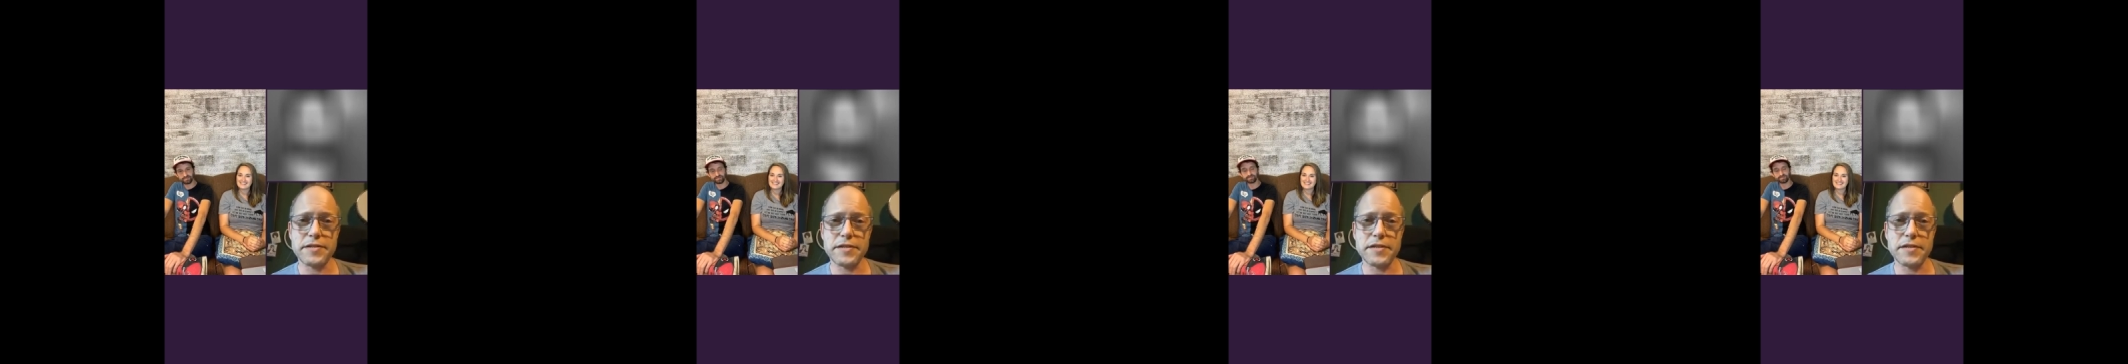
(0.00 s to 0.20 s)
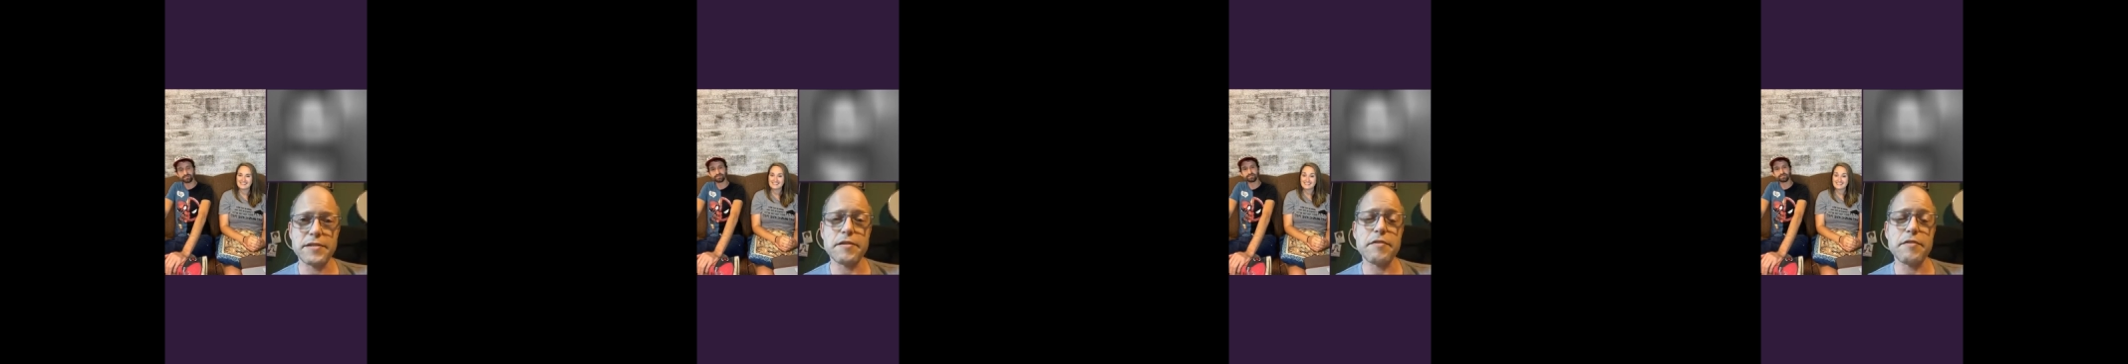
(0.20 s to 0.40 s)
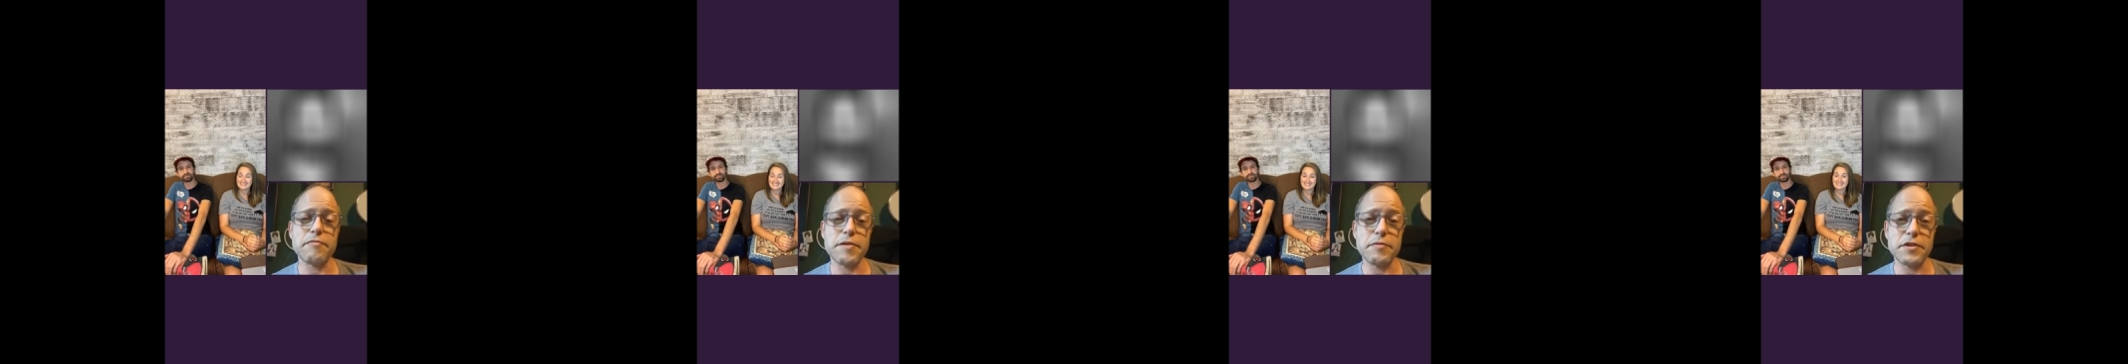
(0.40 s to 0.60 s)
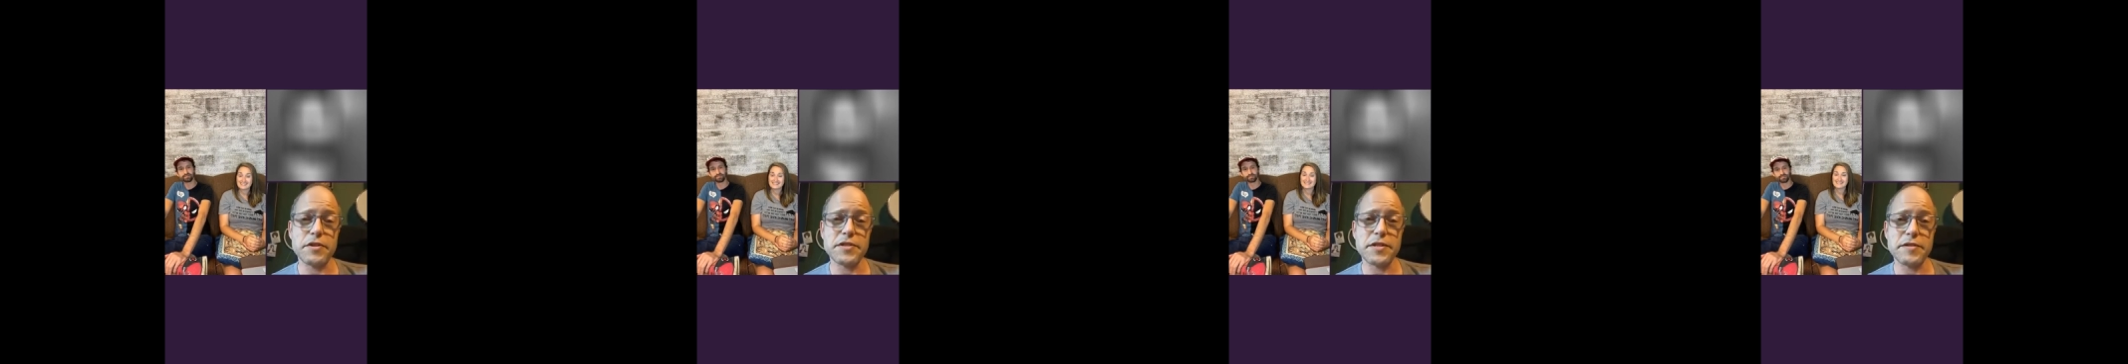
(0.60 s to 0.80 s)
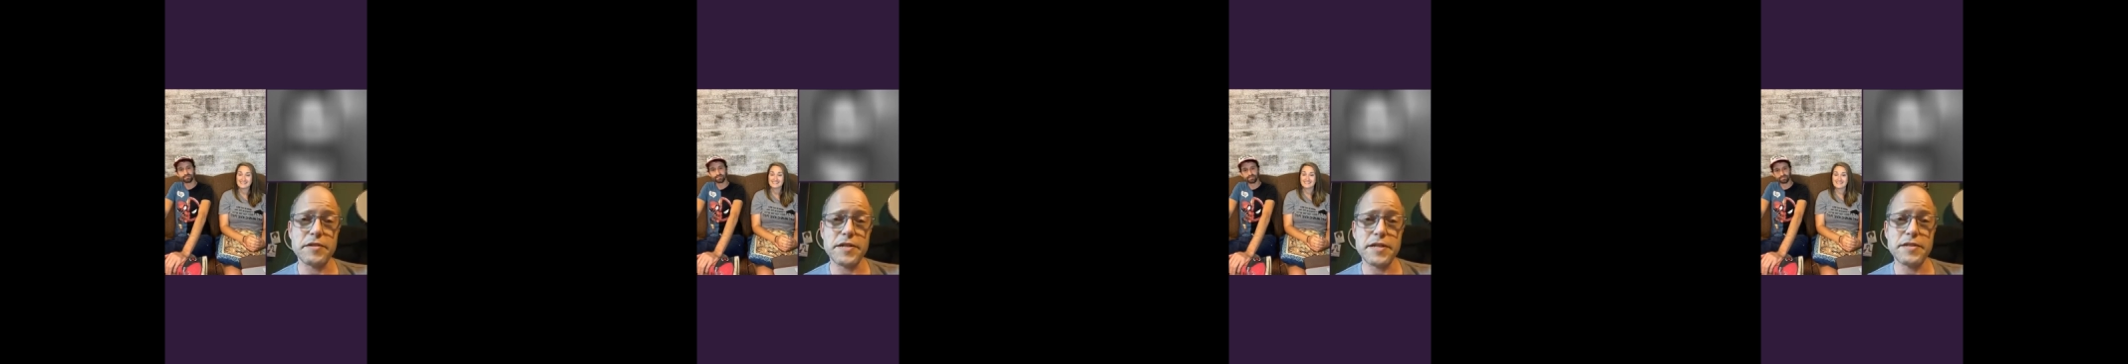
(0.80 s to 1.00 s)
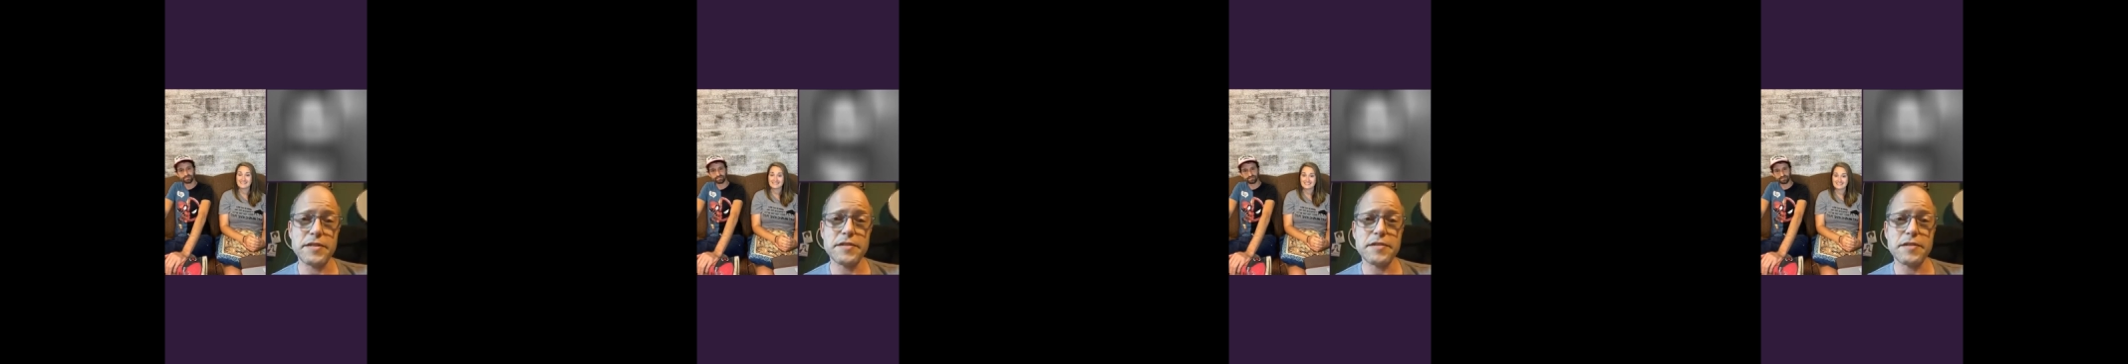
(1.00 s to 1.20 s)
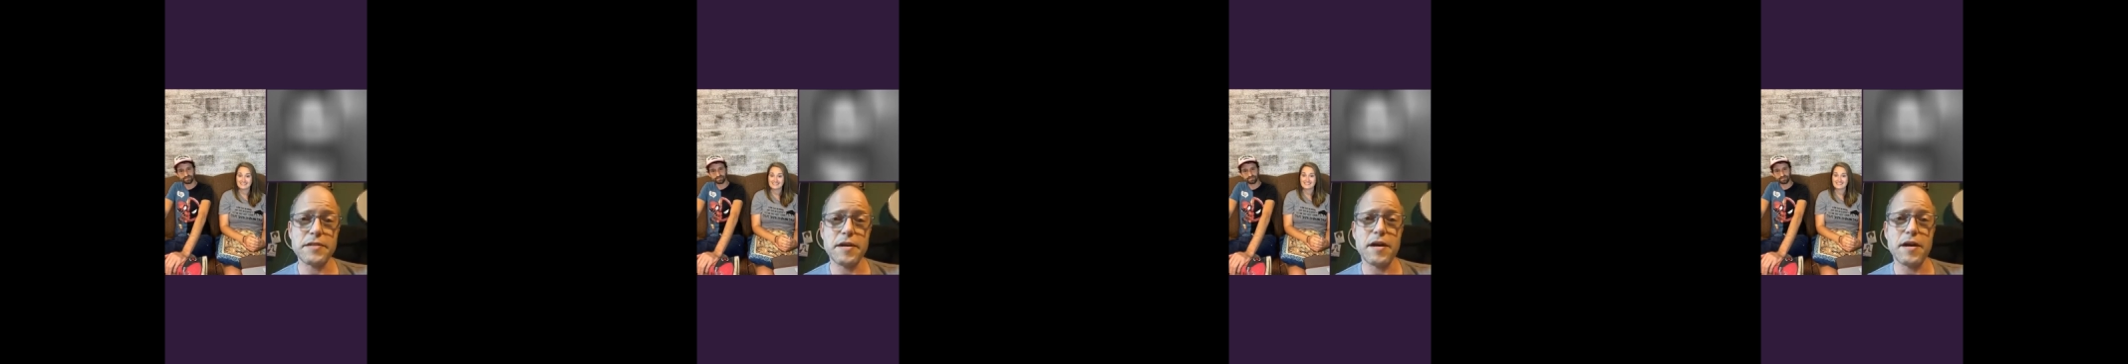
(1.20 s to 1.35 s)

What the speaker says: It's a 3-book series